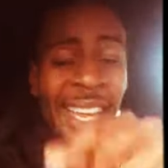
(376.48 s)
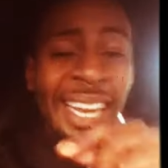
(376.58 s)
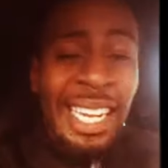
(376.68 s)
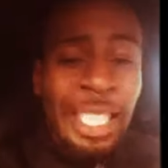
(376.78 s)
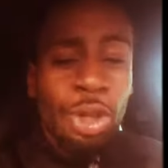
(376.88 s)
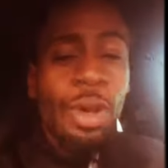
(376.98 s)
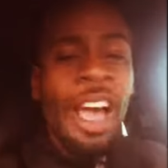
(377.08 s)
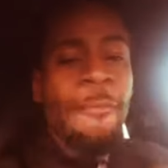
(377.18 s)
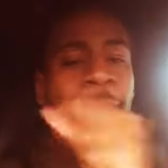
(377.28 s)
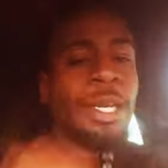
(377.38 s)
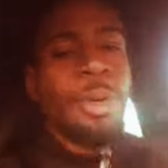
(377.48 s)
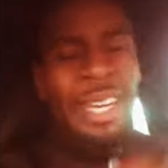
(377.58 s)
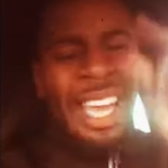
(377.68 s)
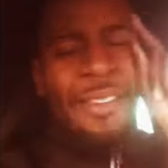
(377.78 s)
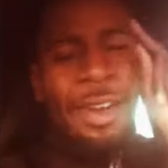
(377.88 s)
it is that you have been
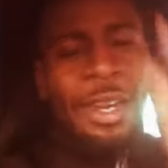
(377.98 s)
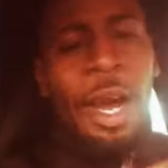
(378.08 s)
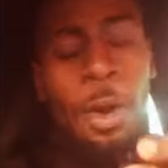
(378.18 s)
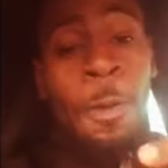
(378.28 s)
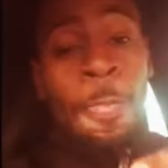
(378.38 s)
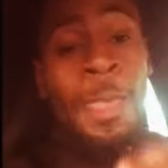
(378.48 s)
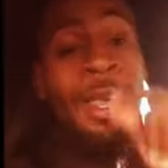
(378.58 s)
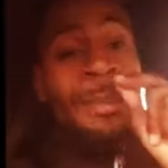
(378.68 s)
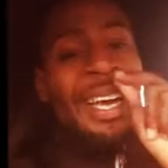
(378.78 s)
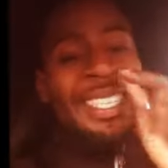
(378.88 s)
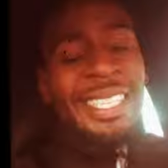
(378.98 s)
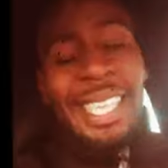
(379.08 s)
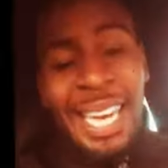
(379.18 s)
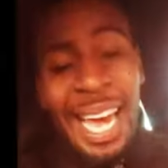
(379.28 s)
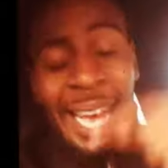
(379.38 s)
doing, even though you may
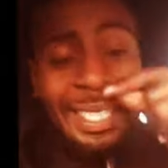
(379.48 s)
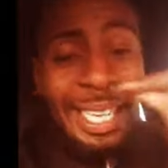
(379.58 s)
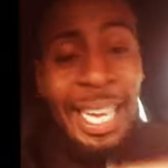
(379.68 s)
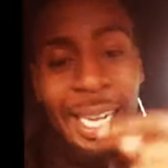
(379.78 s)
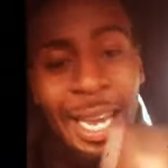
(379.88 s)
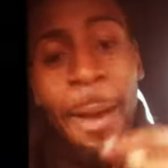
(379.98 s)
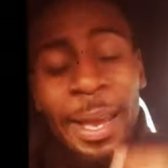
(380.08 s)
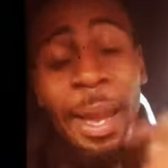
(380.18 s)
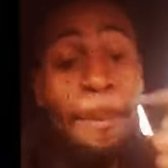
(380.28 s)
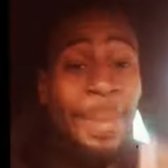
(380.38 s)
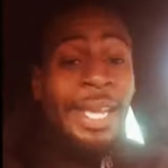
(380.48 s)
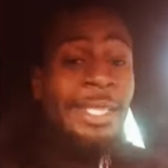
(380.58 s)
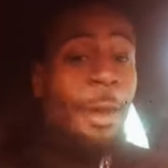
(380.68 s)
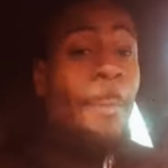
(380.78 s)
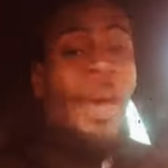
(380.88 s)
see it as it now, and I'm being
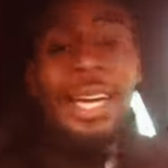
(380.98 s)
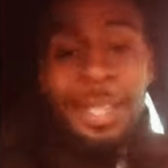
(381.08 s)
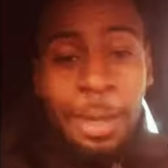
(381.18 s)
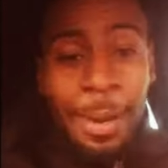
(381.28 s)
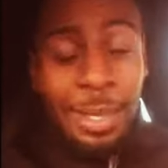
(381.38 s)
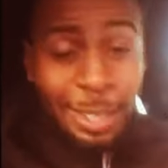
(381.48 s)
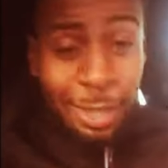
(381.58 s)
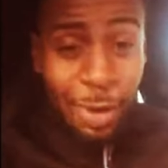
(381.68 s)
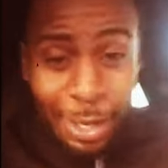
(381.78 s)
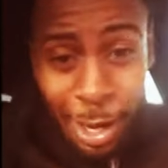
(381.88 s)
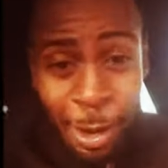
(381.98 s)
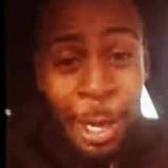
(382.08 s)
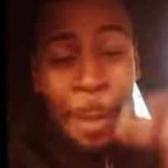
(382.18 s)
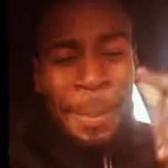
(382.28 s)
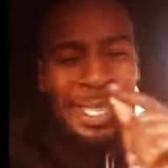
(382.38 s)
so passionate about this right now
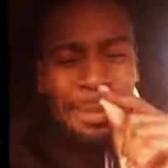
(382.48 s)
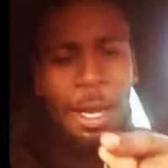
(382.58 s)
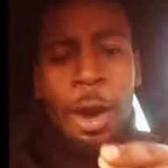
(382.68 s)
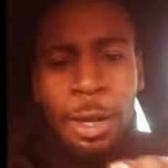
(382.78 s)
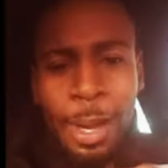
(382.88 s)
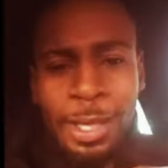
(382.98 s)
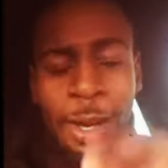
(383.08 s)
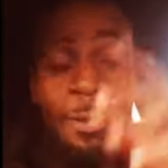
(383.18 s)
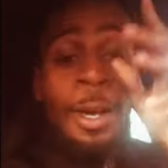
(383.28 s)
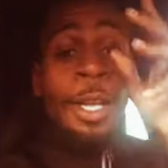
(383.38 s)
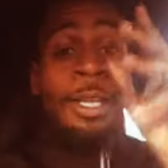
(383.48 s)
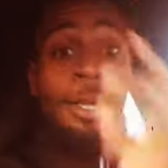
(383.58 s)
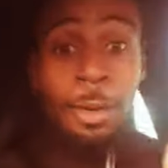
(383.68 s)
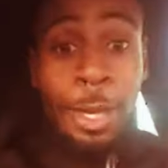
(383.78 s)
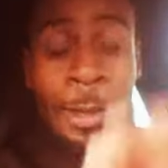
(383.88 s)
because I'm talking to myself.
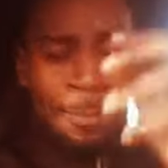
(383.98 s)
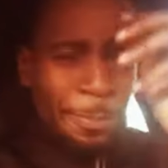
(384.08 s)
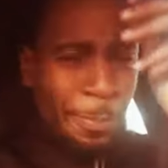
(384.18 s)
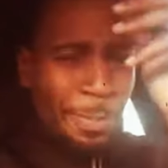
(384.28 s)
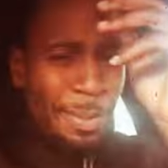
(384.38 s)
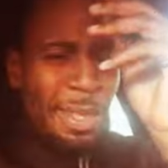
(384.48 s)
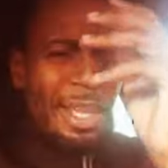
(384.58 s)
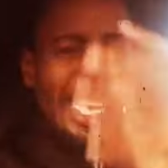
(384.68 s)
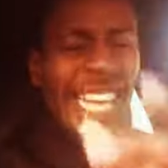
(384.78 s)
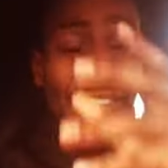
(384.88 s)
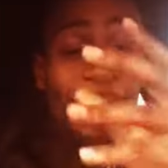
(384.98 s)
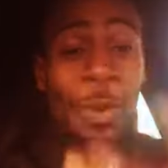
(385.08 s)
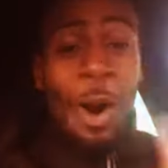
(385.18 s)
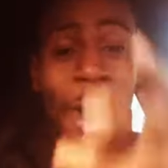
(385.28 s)
Literally, if you